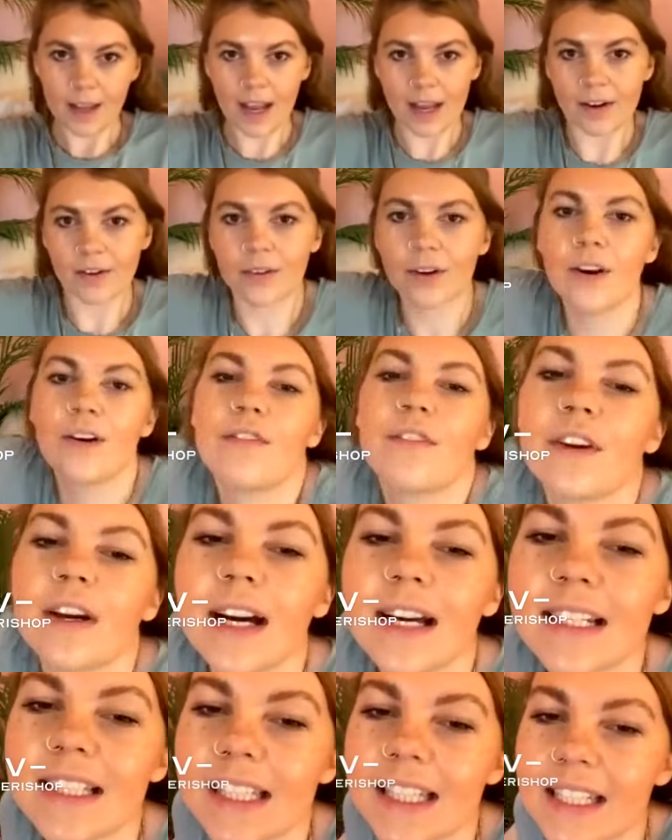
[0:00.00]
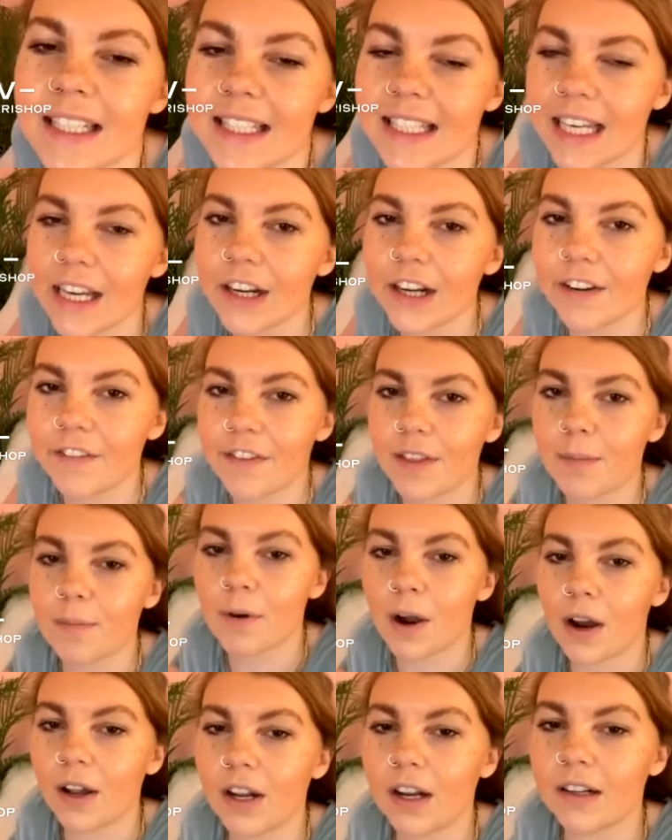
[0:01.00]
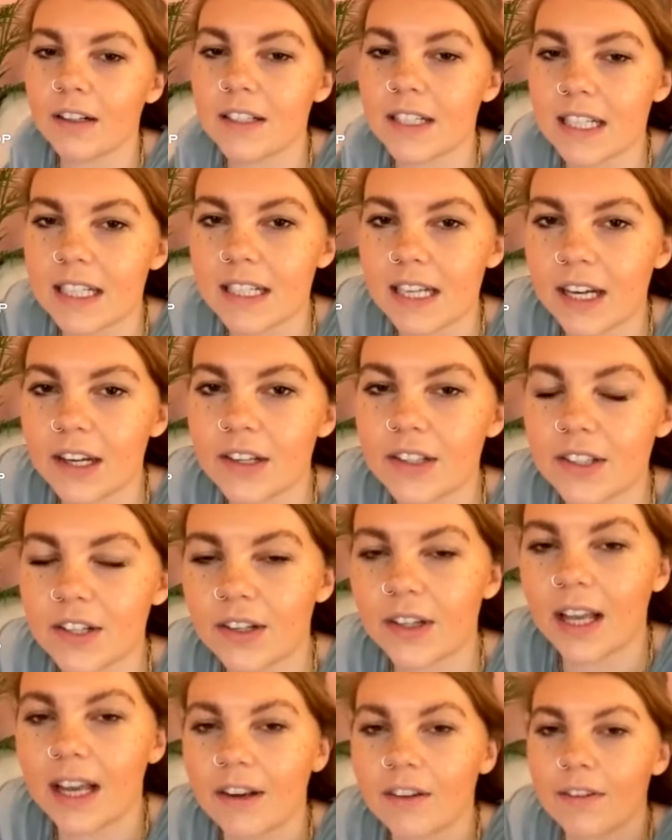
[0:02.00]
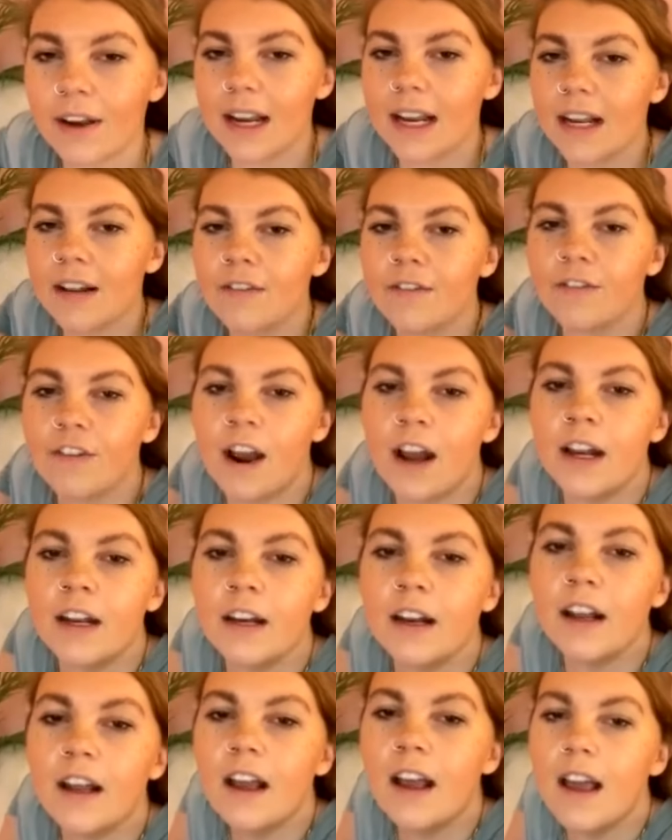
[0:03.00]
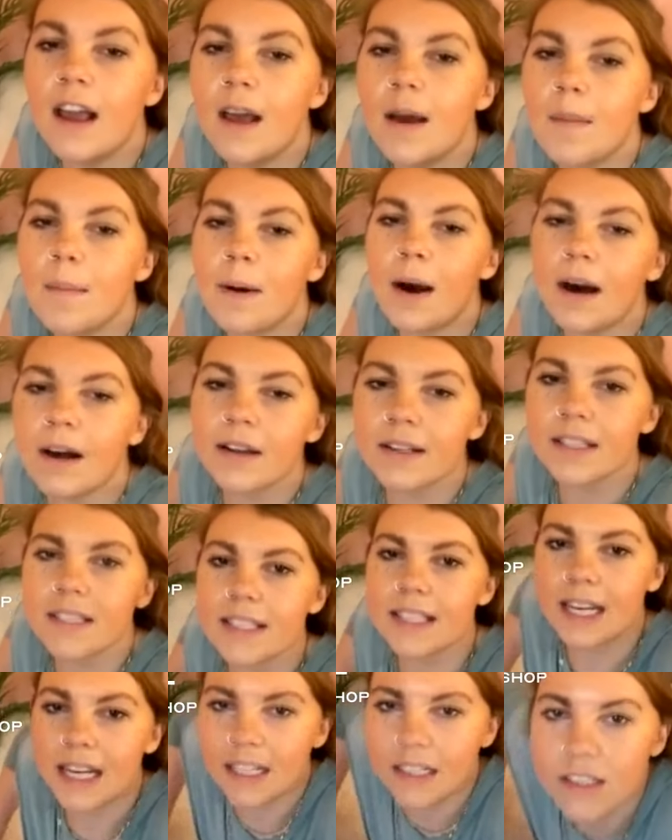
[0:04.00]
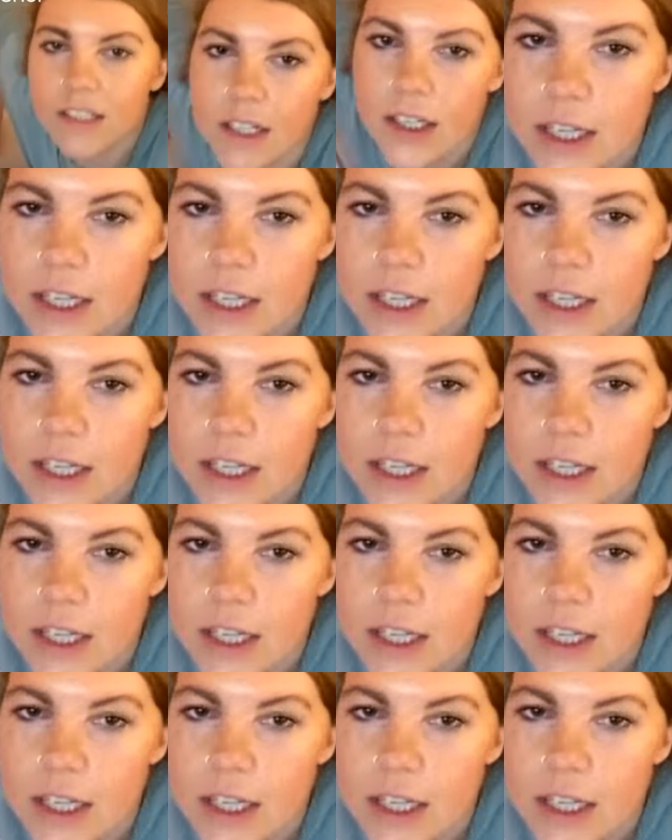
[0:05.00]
I don't know if you guys can see or if the product details are like right in front, but I'll stand